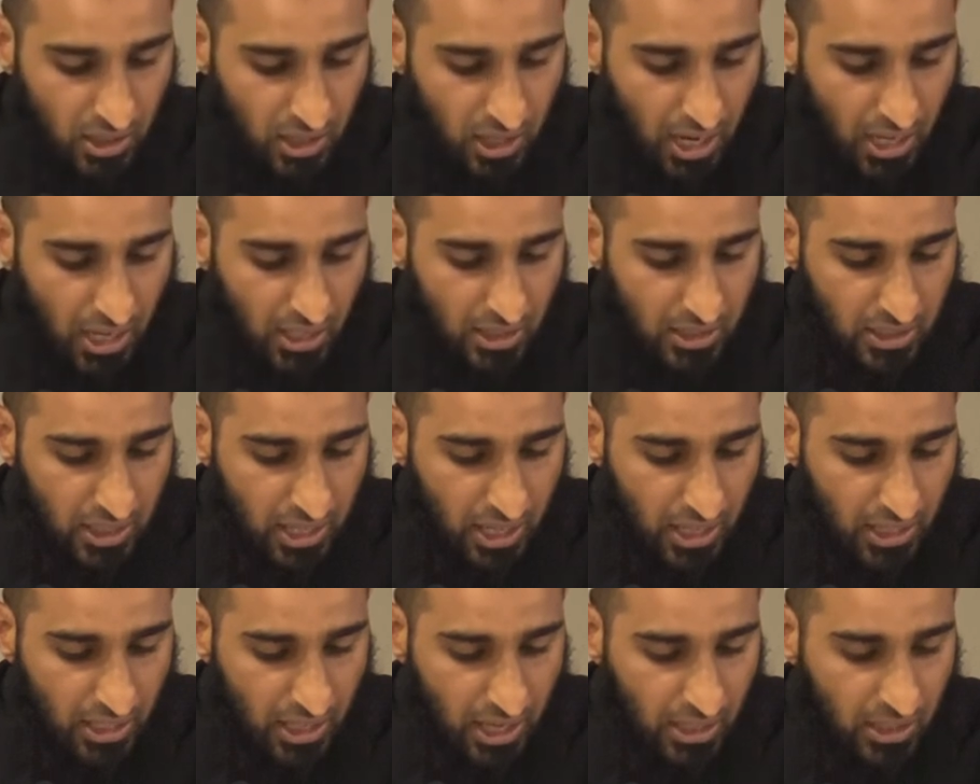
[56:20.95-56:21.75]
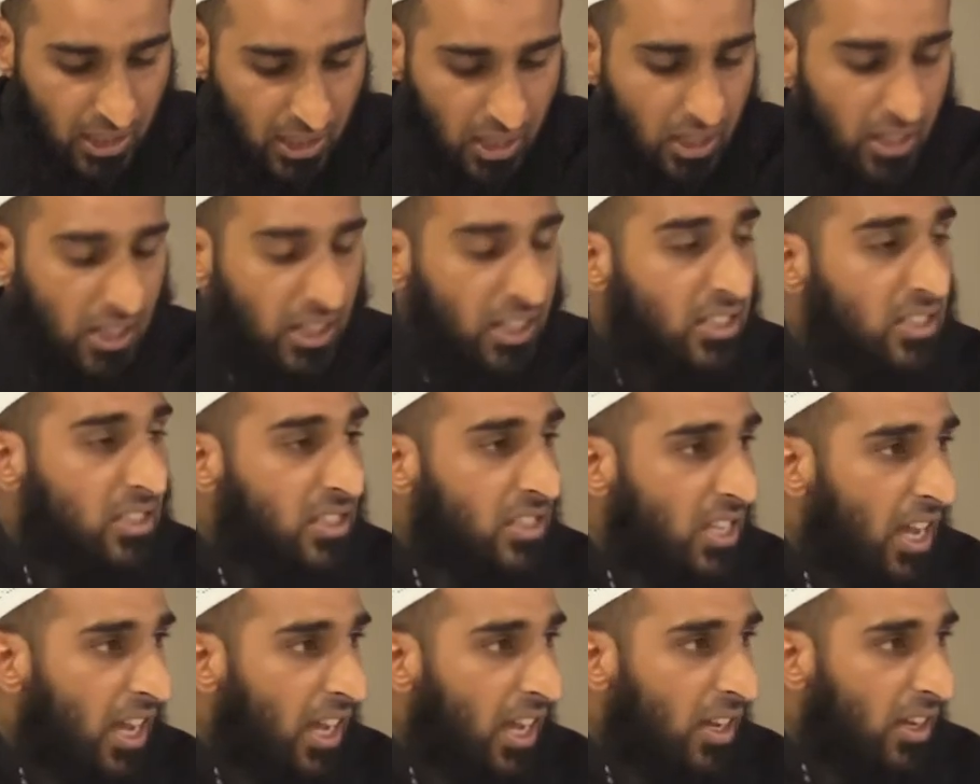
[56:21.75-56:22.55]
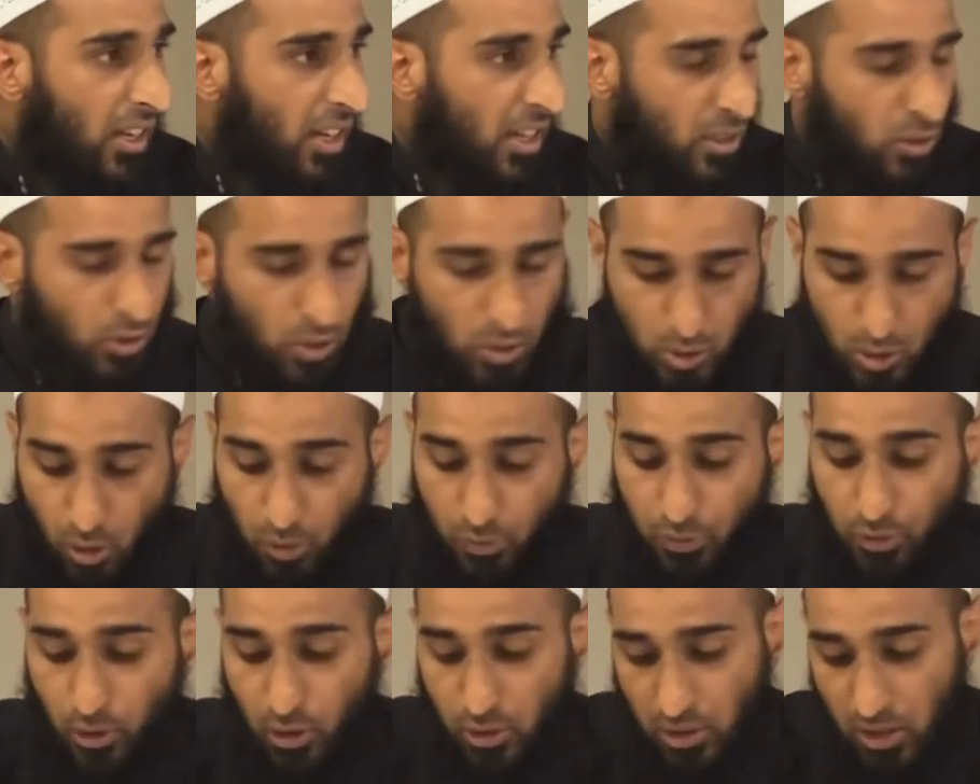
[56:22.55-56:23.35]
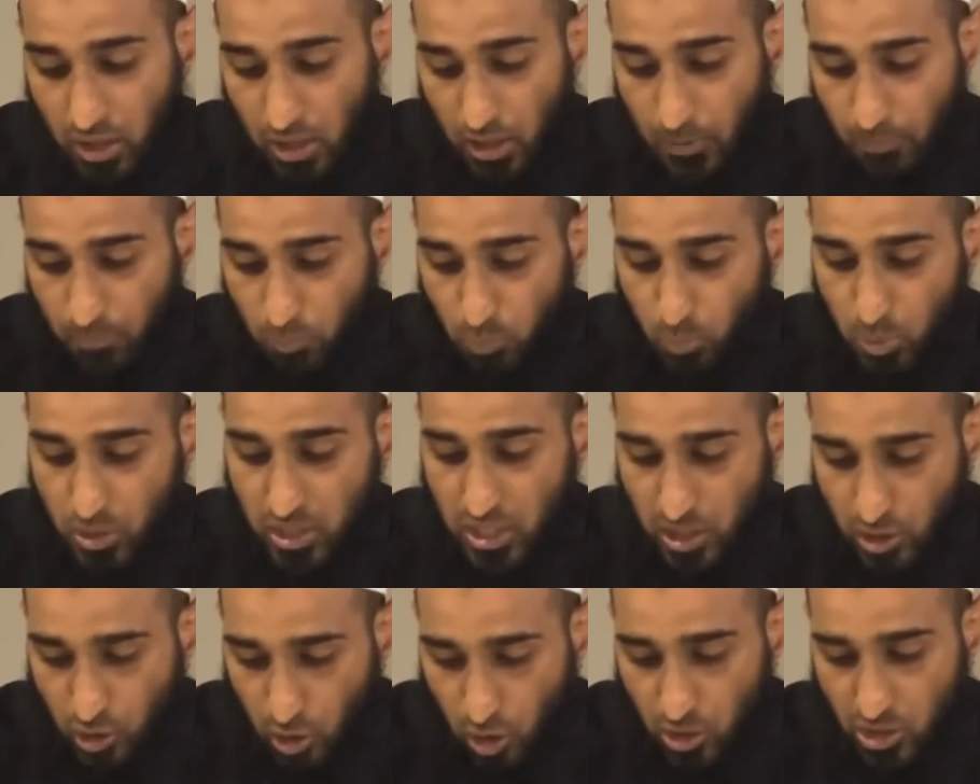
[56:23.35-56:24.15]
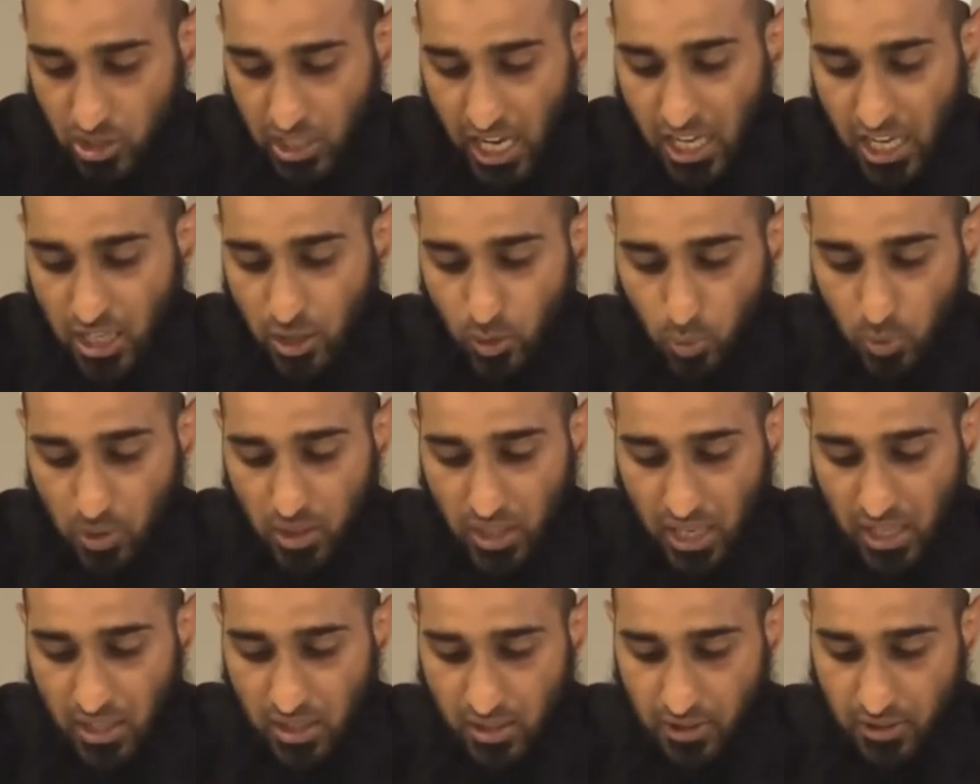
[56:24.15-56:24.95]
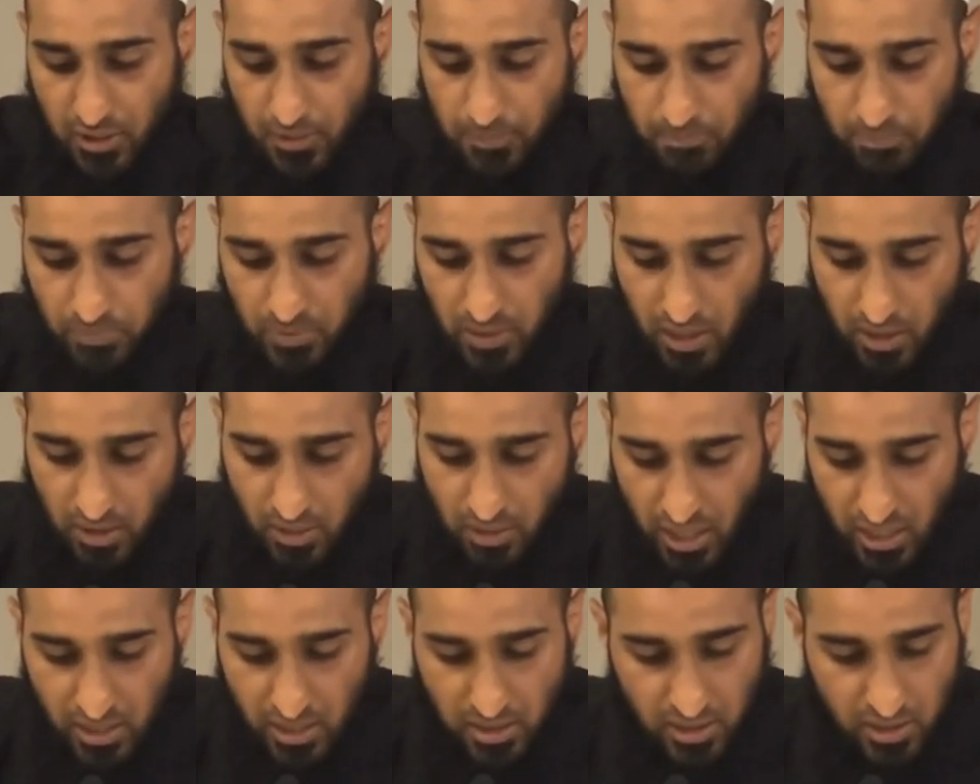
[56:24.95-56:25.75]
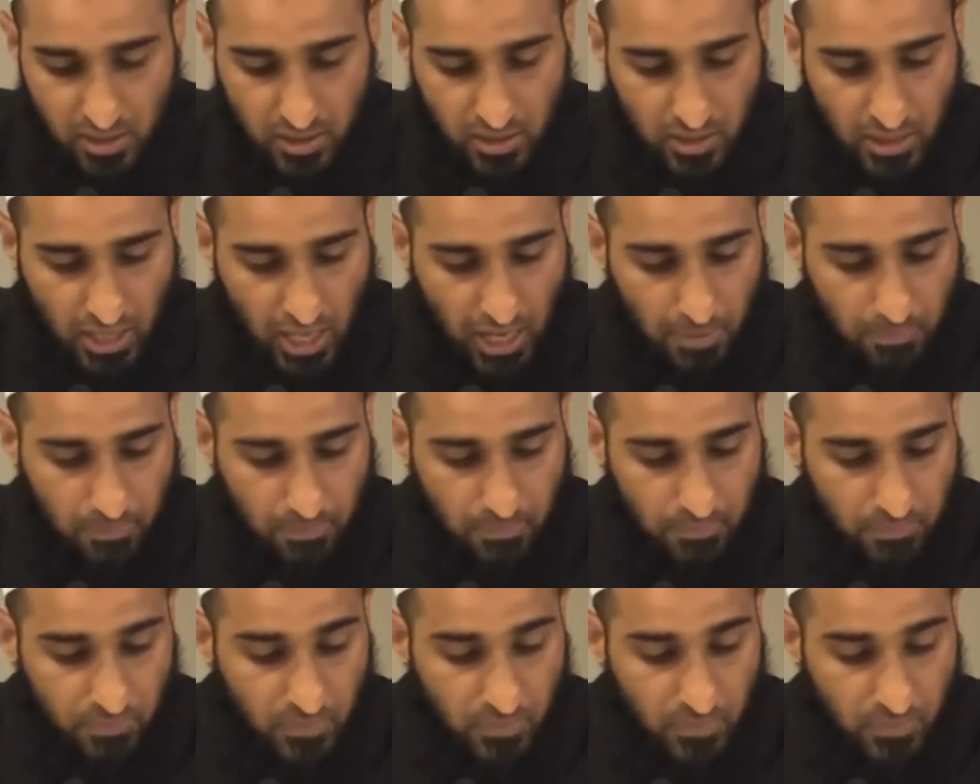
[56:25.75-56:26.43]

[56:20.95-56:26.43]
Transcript: and Al-Izzah, and so on and so forth, which is contained within this name.